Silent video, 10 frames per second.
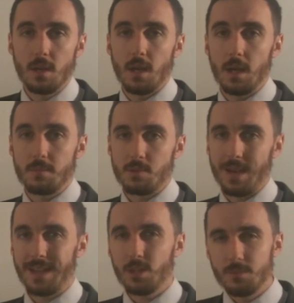Um, so
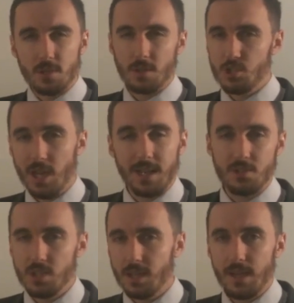our incomes aren't
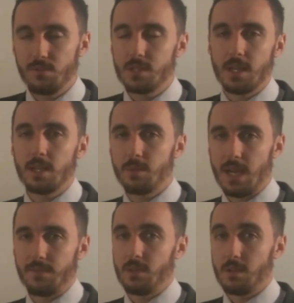changing every day. We
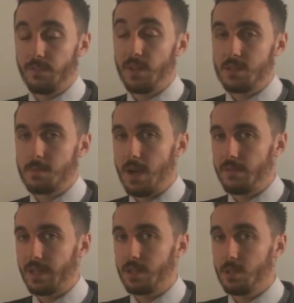have a fixed
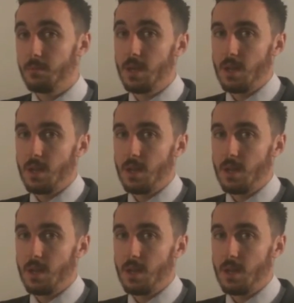amount of income.